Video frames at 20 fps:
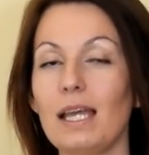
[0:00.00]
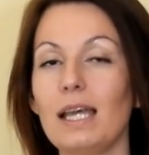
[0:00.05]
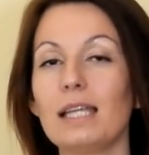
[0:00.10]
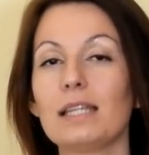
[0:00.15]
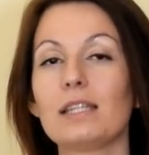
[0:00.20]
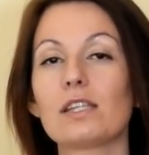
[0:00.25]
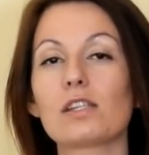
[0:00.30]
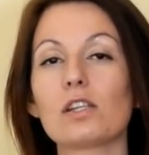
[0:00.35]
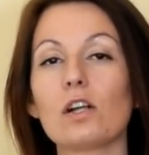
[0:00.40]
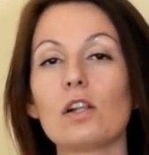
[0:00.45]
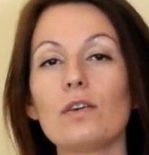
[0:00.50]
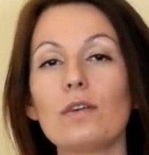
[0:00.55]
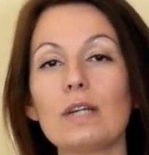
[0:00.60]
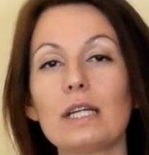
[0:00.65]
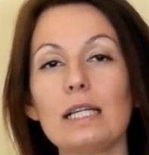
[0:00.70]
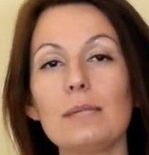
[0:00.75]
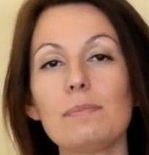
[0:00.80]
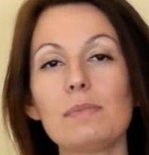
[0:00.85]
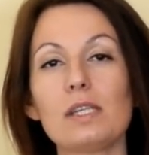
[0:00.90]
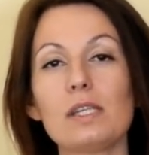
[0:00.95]
The solar
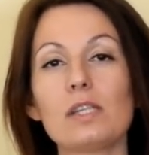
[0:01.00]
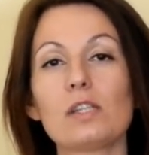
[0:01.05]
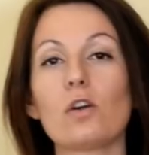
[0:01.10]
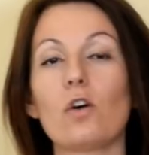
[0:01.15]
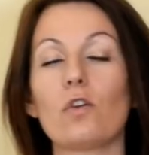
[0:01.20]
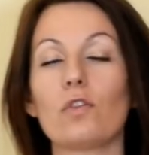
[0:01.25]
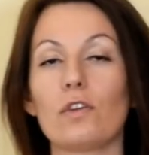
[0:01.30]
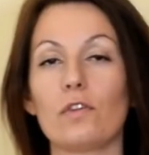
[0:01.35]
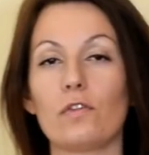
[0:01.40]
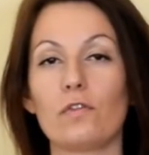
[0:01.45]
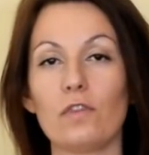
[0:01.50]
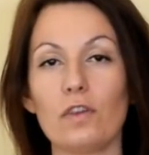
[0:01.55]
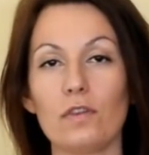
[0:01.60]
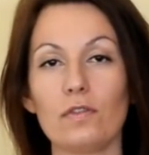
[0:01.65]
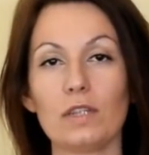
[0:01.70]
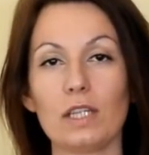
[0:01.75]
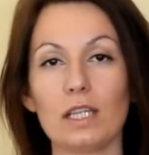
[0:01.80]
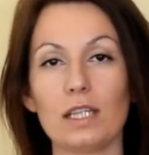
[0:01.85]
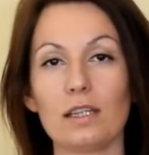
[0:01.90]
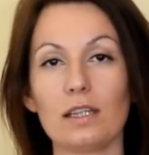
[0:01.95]
eclipse is on the
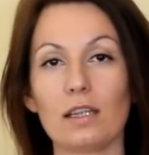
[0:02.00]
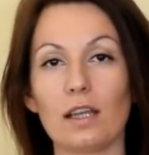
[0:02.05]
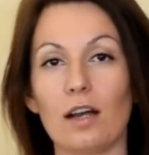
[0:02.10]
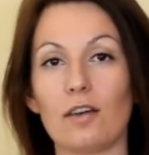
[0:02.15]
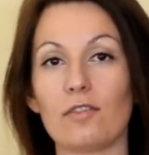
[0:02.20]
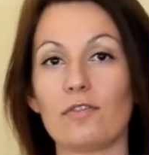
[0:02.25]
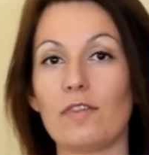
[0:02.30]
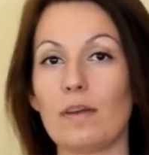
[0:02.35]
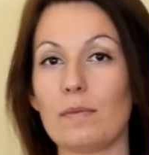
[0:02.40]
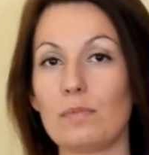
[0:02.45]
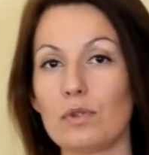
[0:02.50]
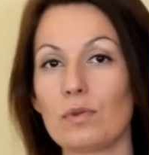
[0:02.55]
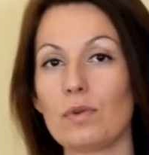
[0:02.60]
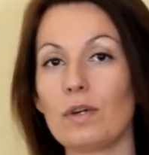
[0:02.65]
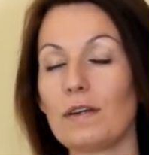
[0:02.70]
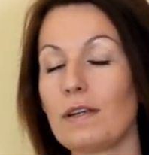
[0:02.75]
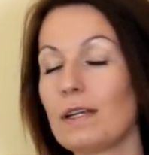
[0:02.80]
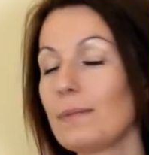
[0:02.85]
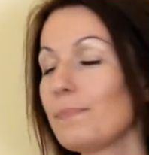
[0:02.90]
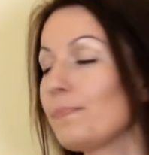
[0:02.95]
15th of
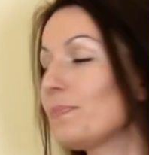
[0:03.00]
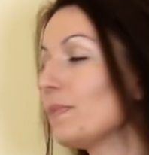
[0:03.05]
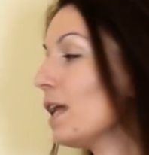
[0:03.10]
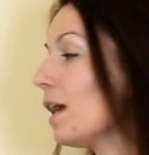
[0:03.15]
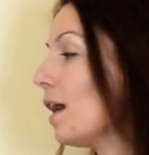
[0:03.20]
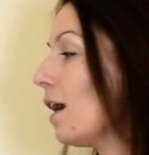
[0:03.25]
February